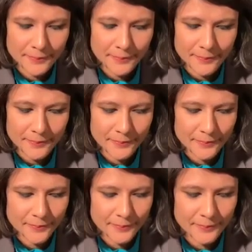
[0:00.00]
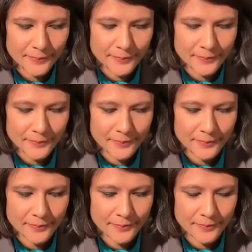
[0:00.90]

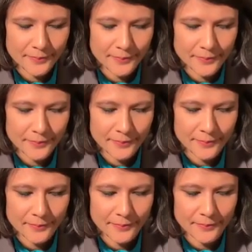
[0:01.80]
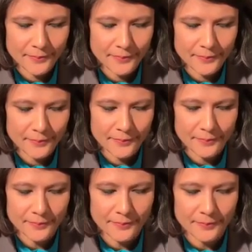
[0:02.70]

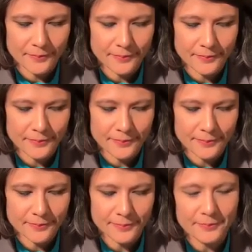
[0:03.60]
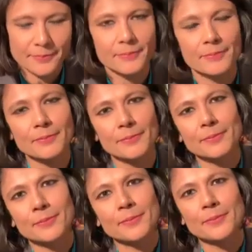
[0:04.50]

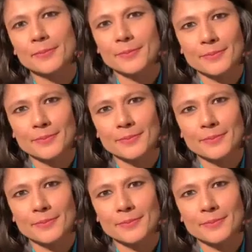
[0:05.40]
The person shown says nothing.